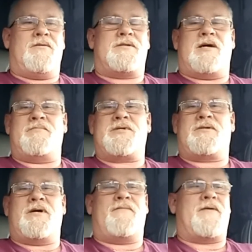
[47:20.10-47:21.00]
Times are
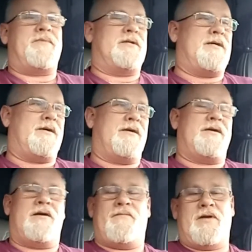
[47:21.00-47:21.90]
tough. I've been taking
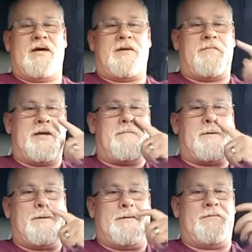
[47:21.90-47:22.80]
care of a lot of
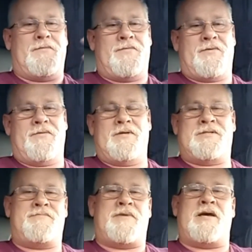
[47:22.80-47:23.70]
people through
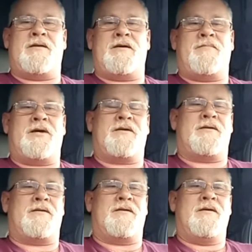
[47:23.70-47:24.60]
this pandemic
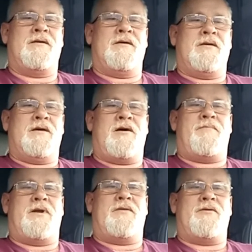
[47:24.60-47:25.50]
and
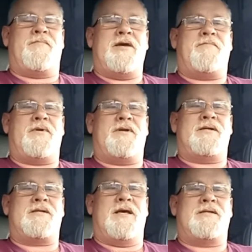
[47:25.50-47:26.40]
helping other people, and
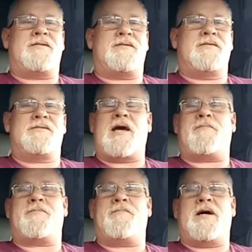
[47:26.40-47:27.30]
it's zapped
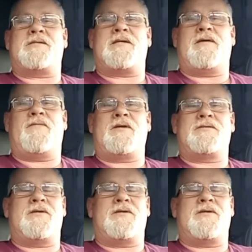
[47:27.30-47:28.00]
my savings.